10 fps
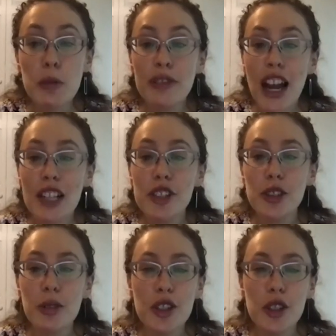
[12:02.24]
provides
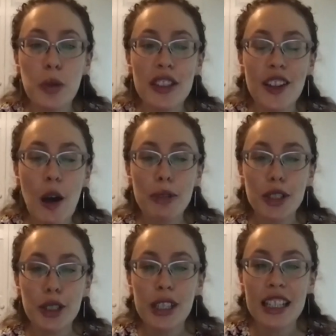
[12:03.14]
students with the
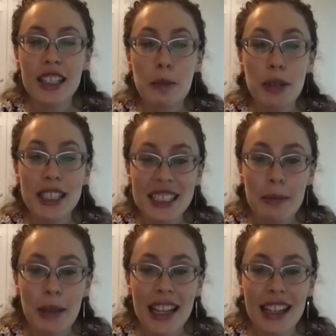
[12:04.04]
opportunity to
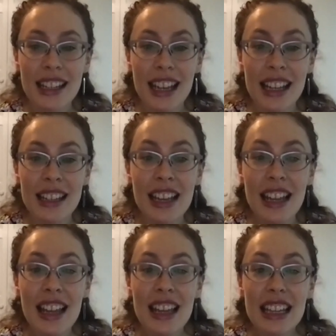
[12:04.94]
participate in an
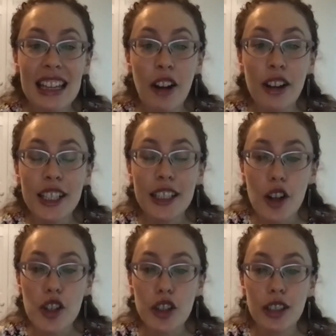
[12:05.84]

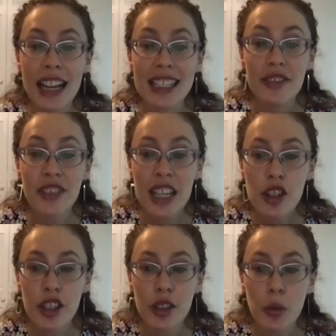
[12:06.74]
archaeological
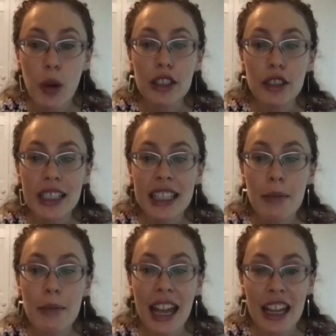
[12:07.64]
excavation while learning
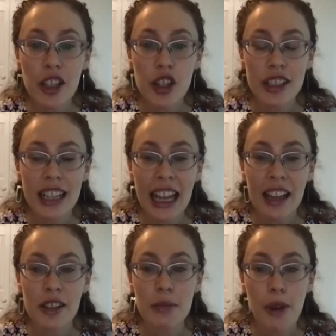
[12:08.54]
about ancient
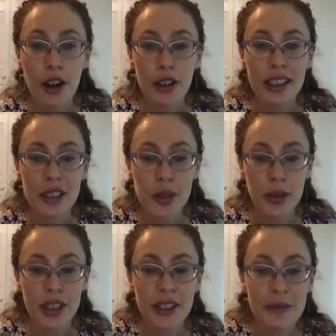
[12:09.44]
and modern
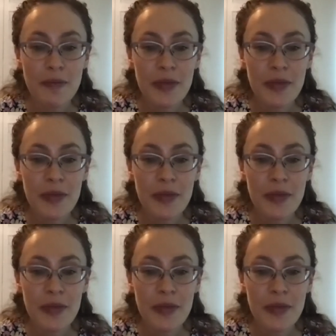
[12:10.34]
Israel.